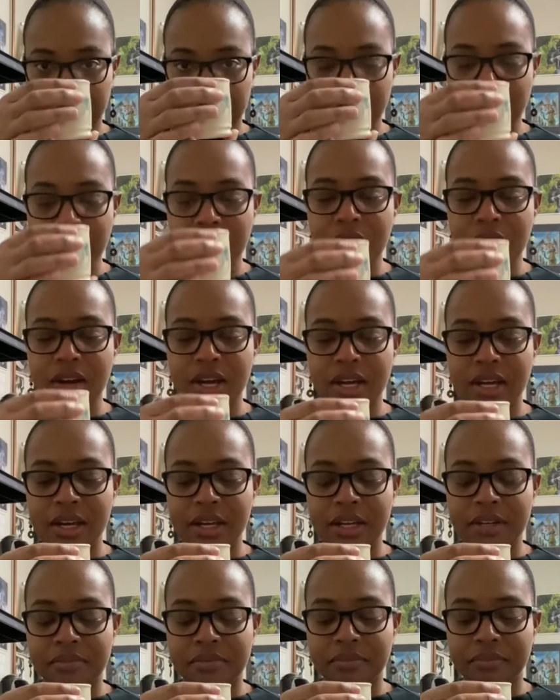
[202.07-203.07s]
Very
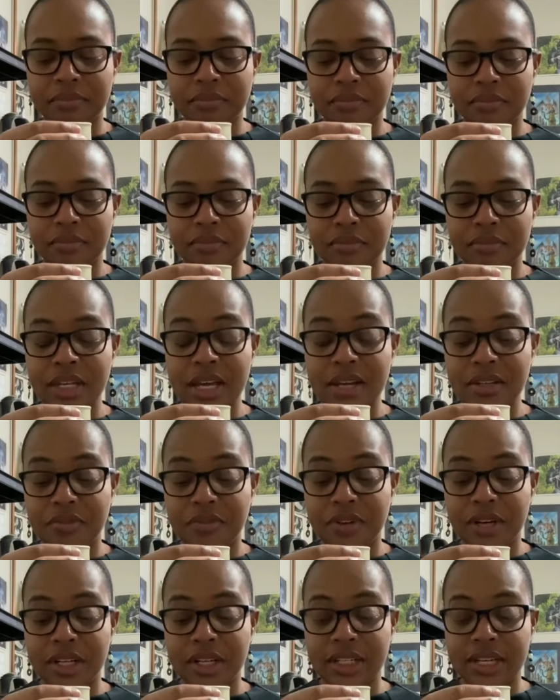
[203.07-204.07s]
good. That is
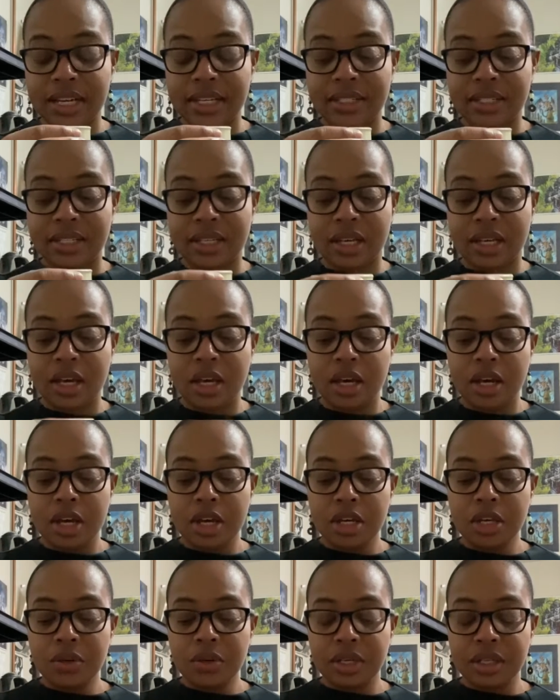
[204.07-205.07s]
very tasty.
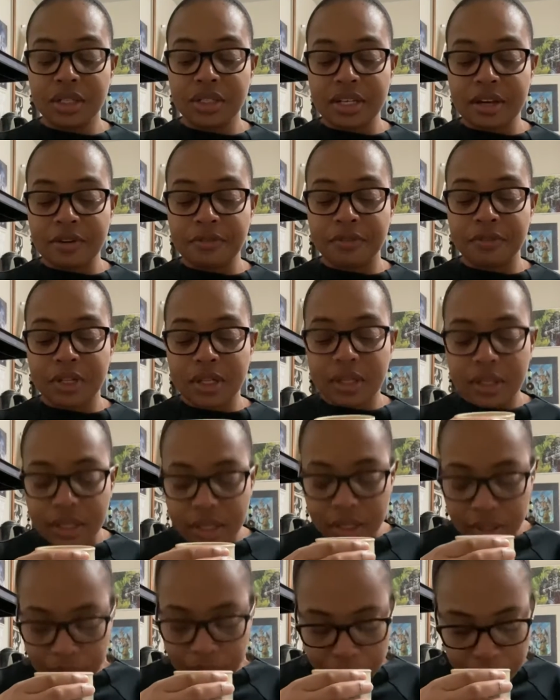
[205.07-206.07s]
You can
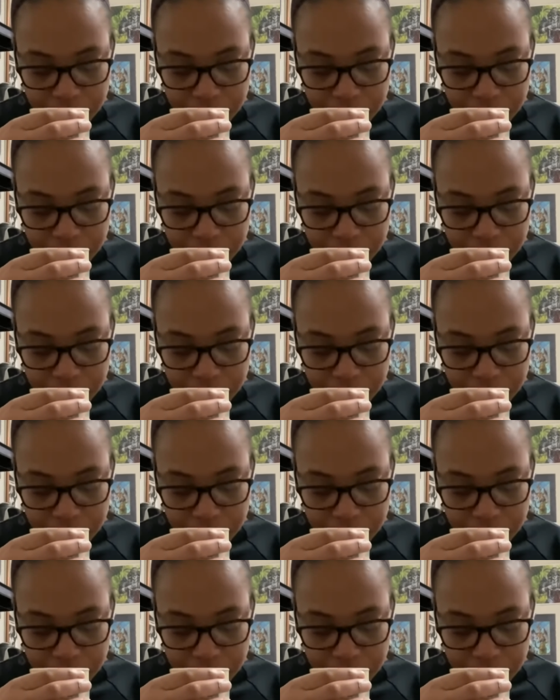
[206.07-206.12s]
definitely,